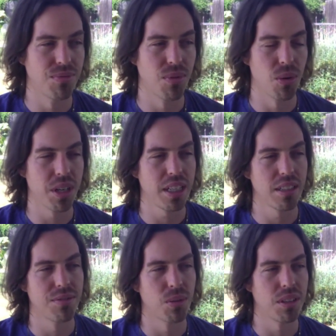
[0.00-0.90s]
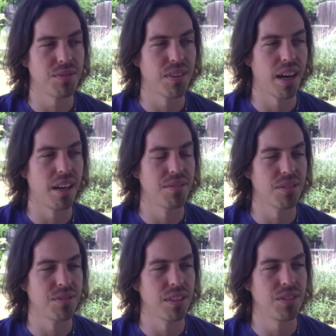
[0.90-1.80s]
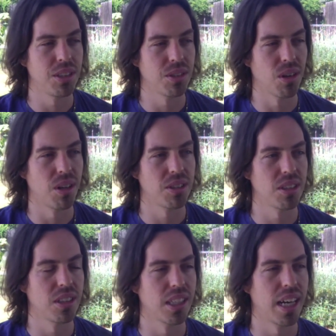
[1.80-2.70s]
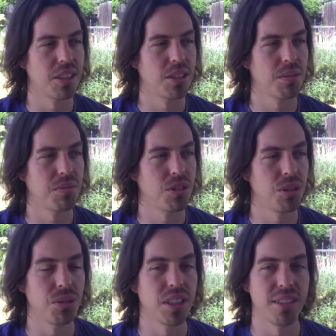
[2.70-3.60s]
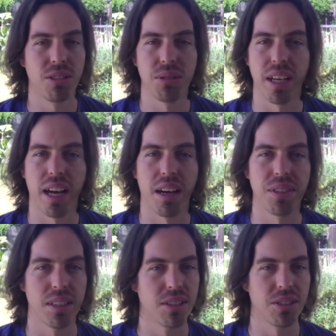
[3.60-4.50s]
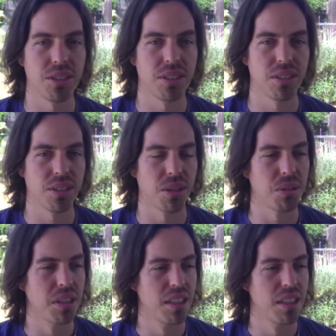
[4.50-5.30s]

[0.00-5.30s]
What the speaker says: 40 to 45 or 50 songs in the last 2.5 years. So